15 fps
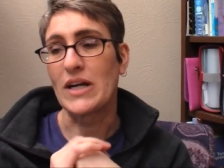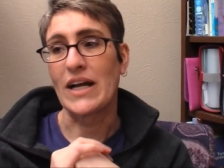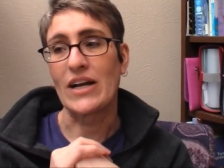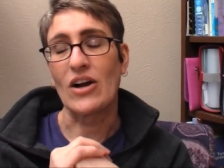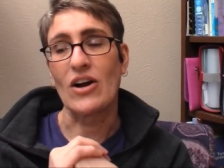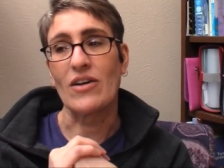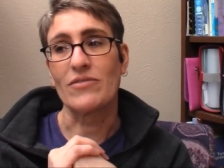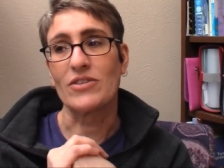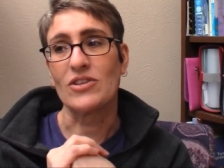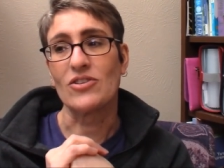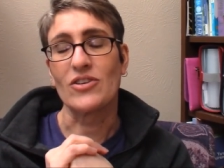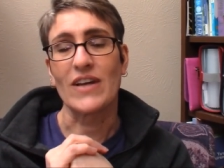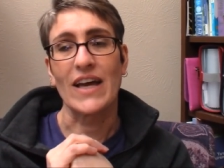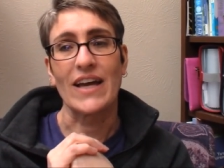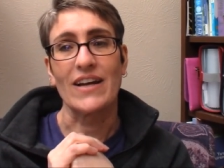I often
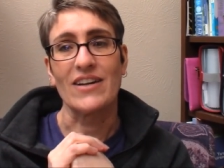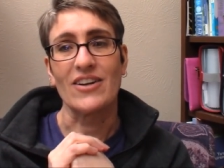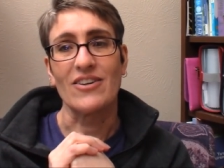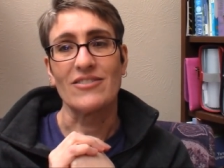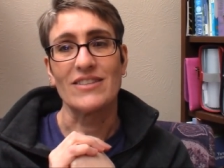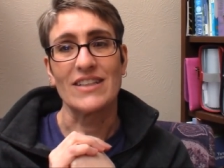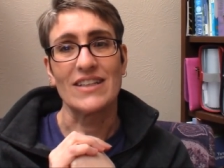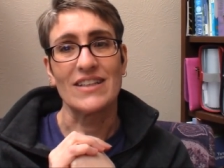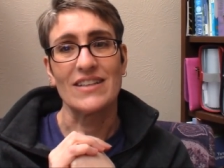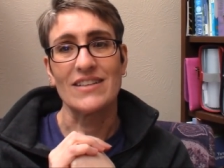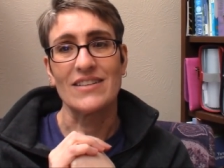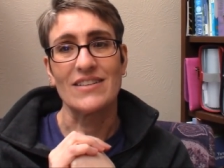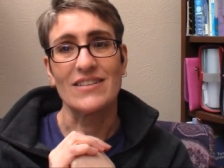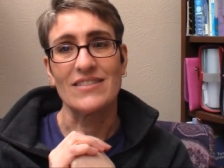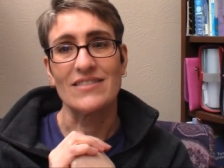look at it and go, yeah,
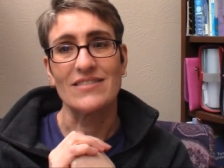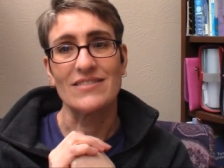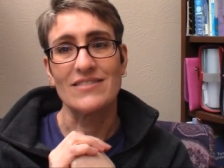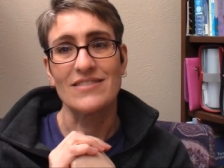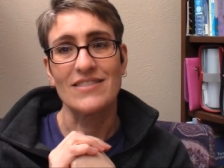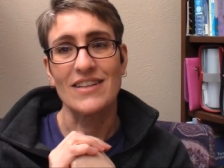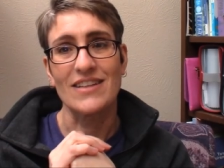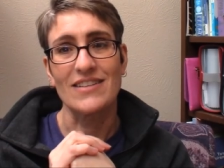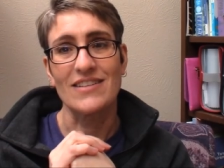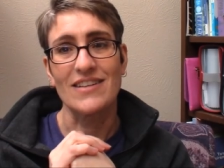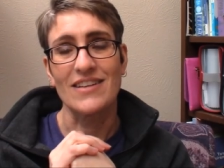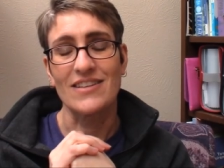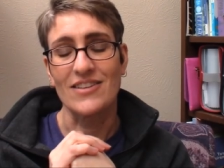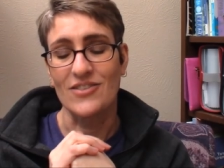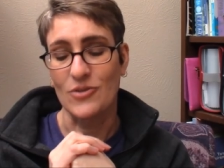no,
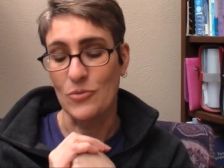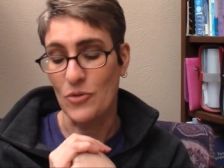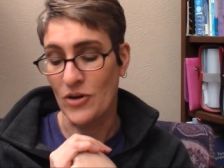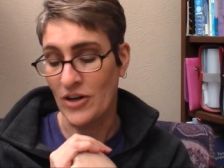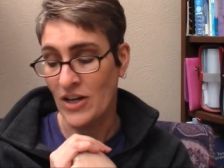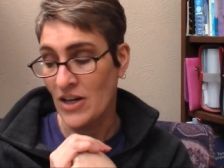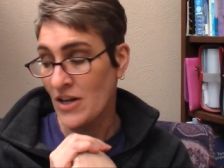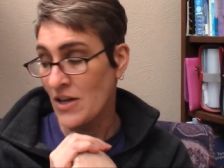that doesn't work.